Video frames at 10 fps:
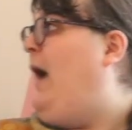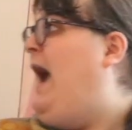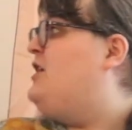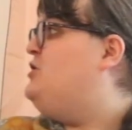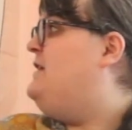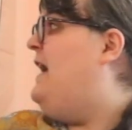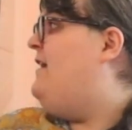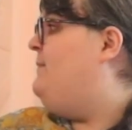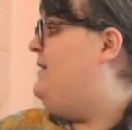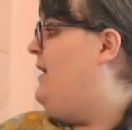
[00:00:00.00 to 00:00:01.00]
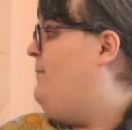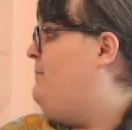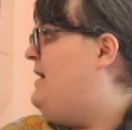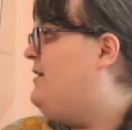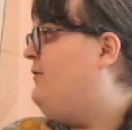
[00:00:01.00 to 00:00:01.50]
actually gave me the
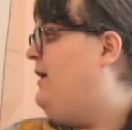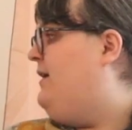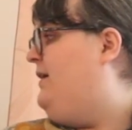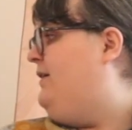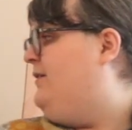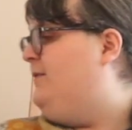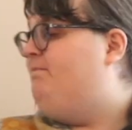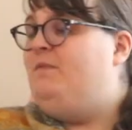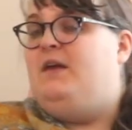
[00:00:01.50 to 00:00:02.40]
Amiga right here.